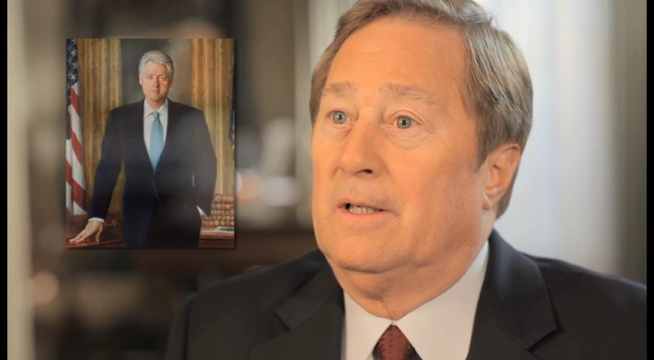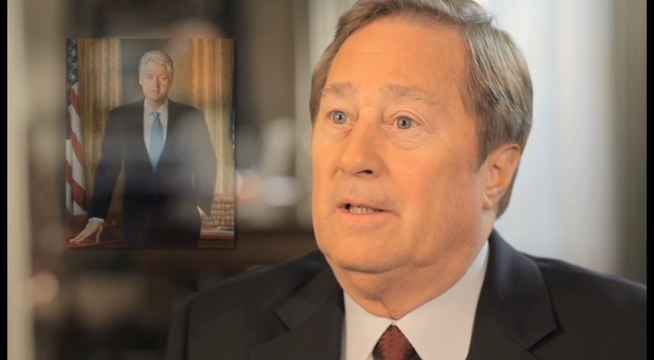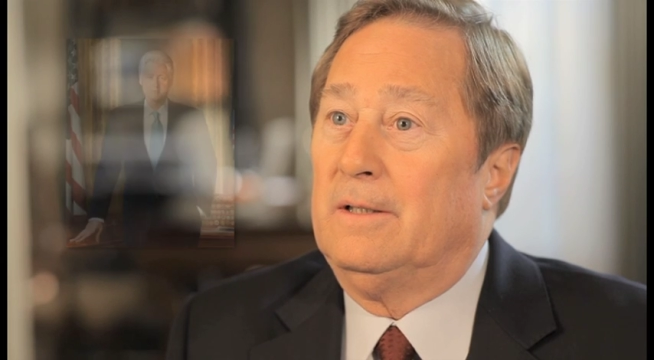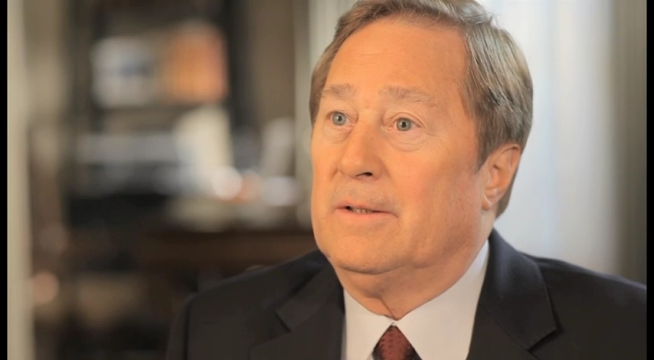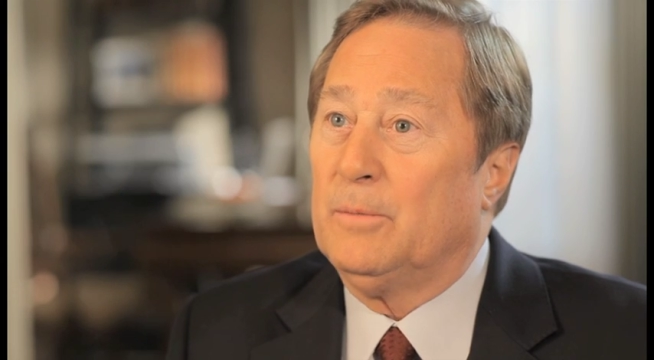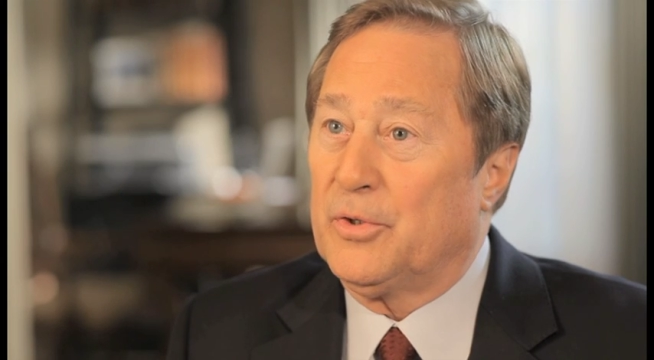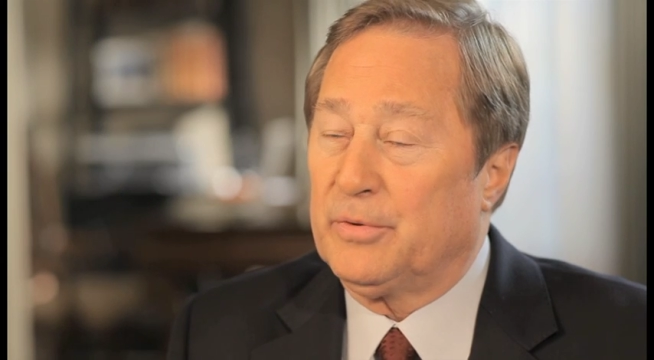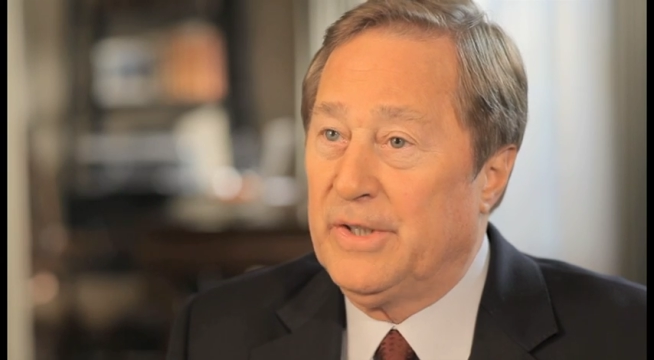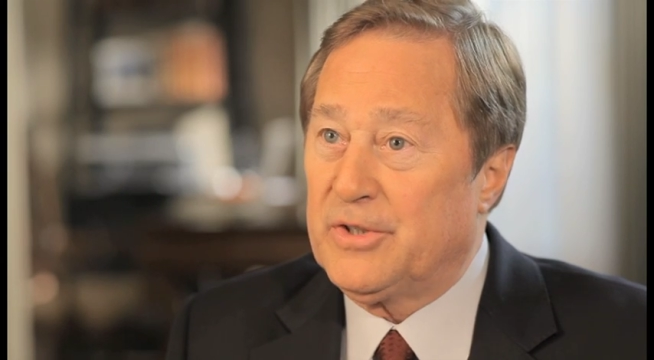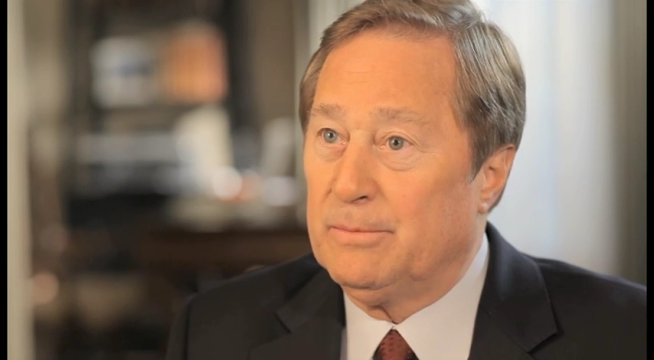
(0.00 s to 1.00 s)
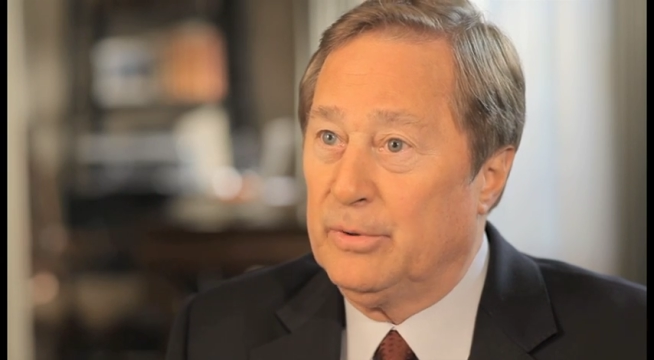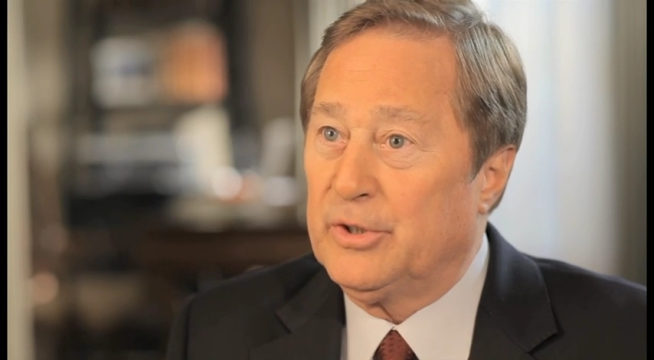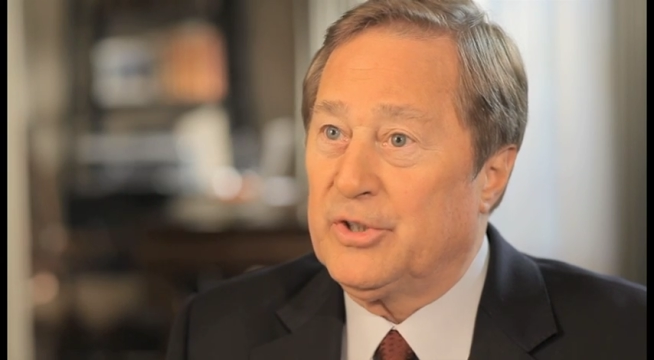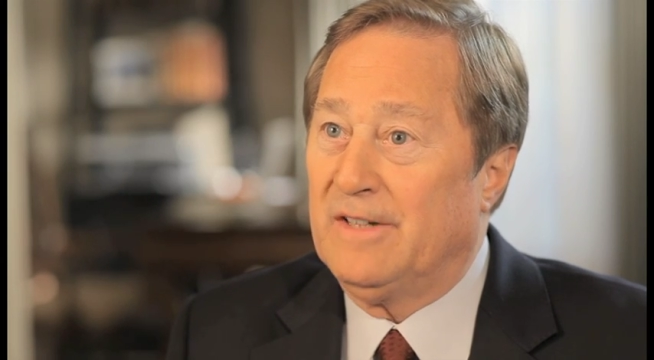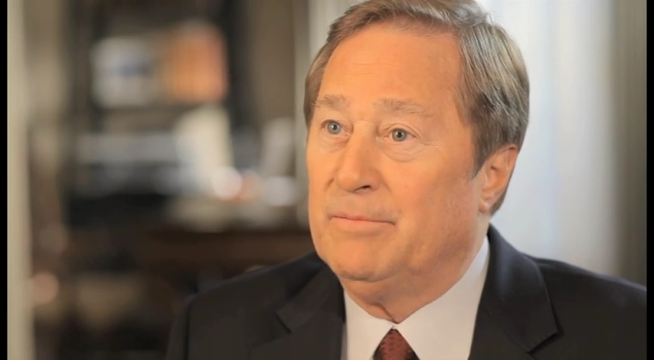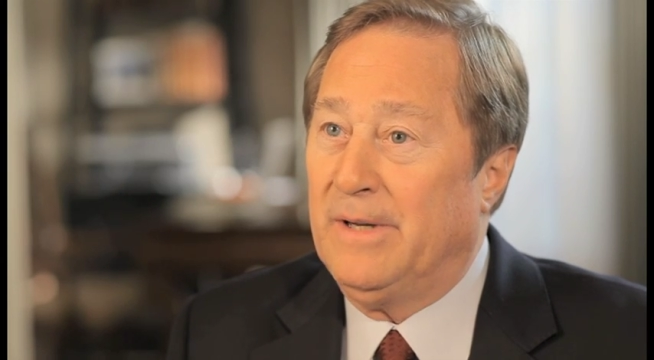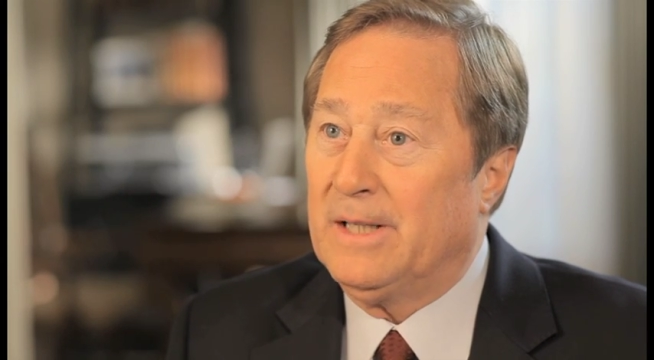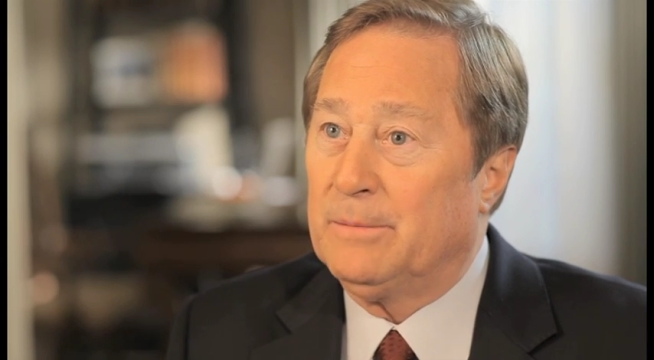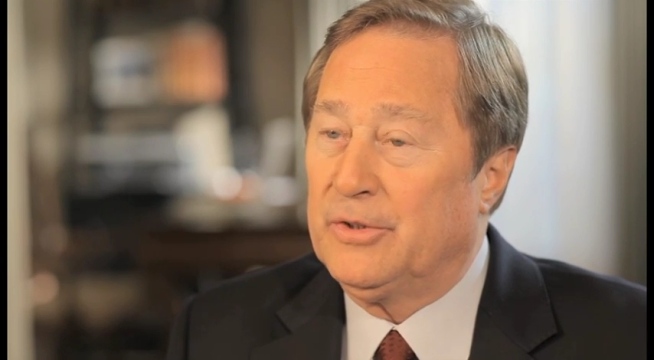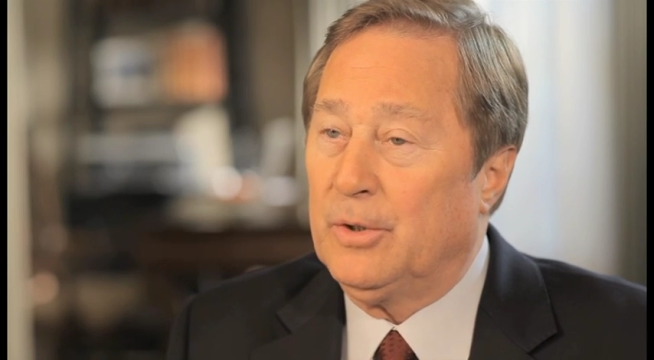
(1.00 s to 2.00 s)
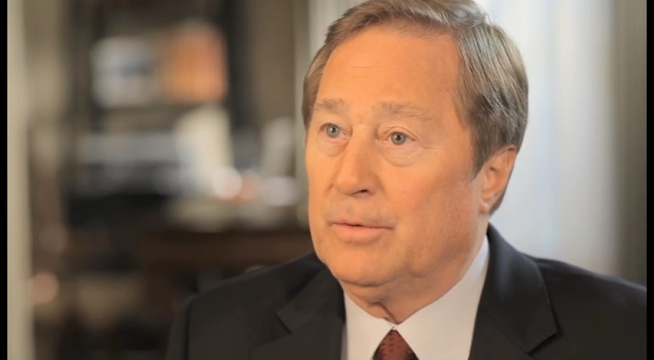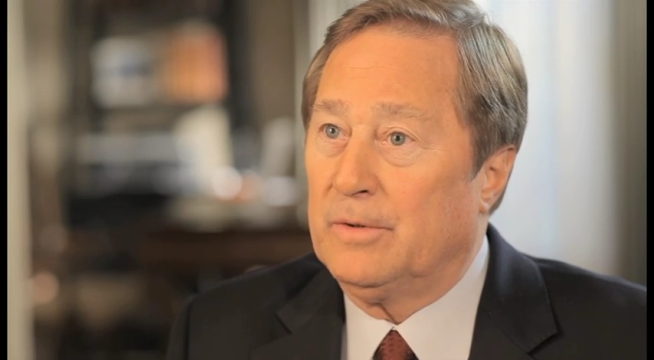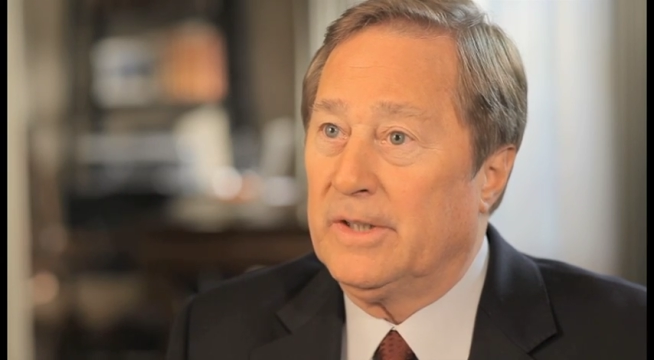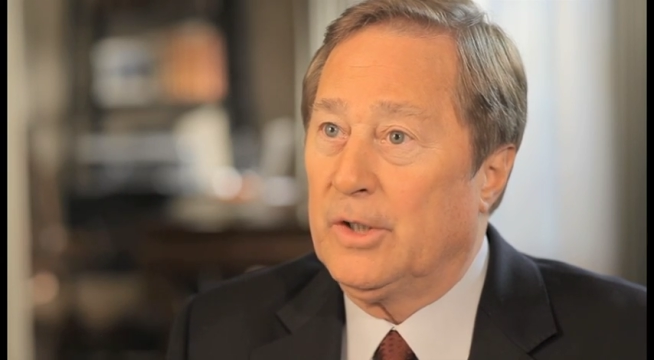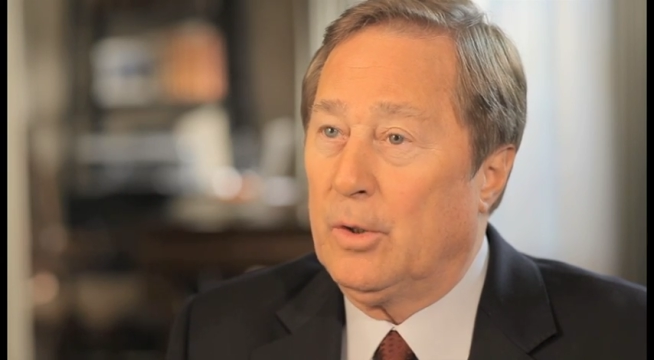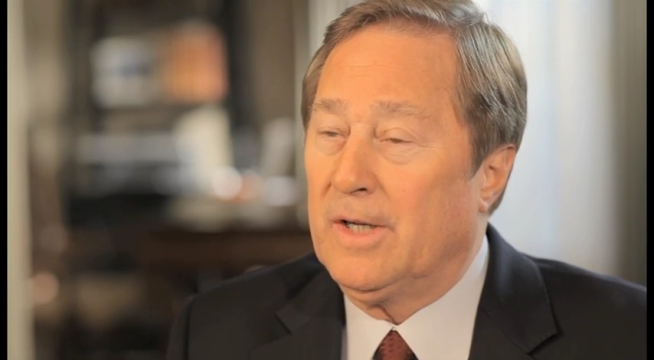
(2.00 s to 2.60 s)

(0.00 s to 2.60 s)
The most recent Bush I've met but don't really know.